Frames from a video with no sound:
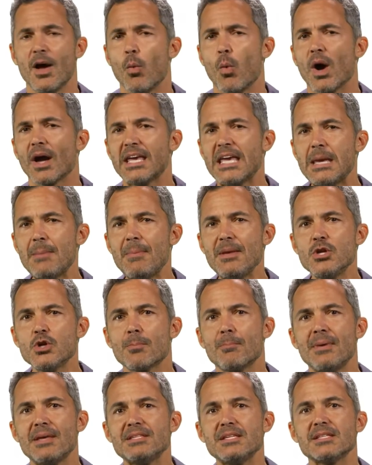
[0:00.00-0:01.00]
While keeping
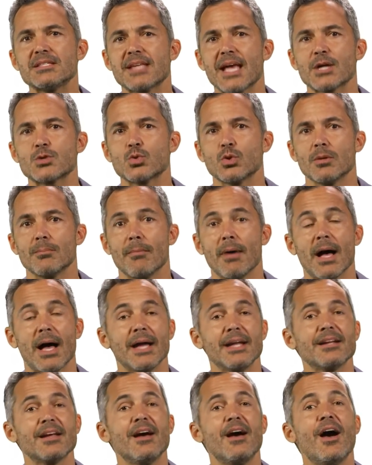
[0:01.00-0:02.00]
your busy schedule in
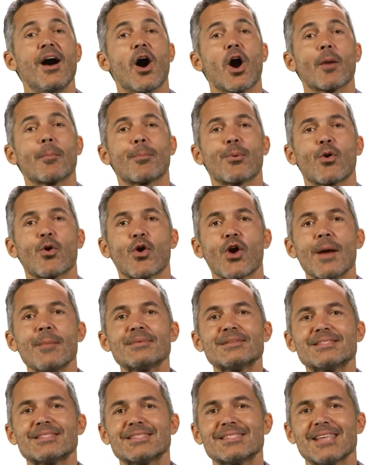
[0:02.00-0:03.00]
mind, our program
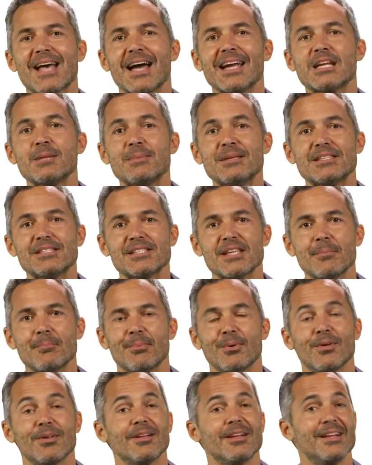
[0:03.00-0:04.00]
is designed to be
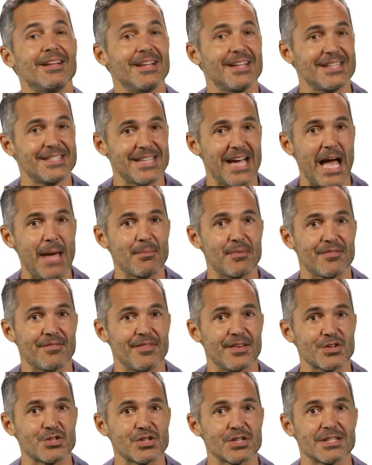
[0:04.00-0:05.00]
simple, time
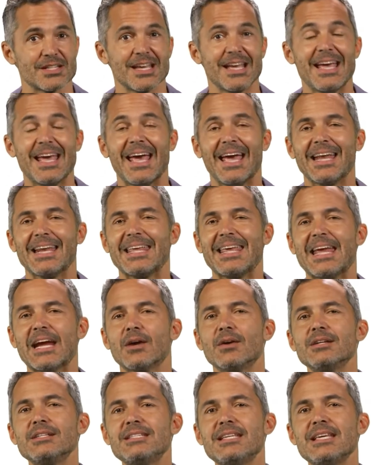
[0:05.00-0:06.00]
efficient, and
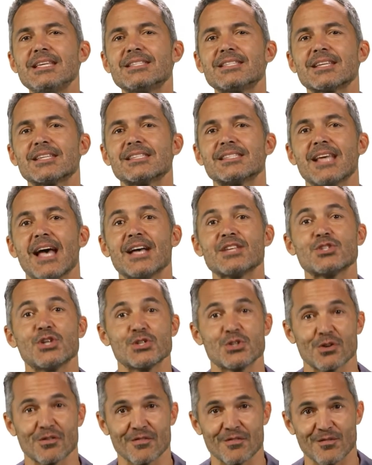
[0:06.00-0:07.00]
guarantee success
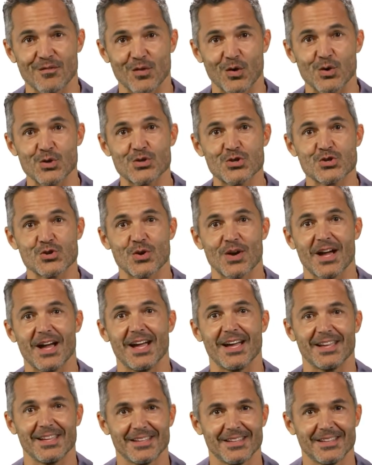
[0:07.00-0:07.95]
on your first try.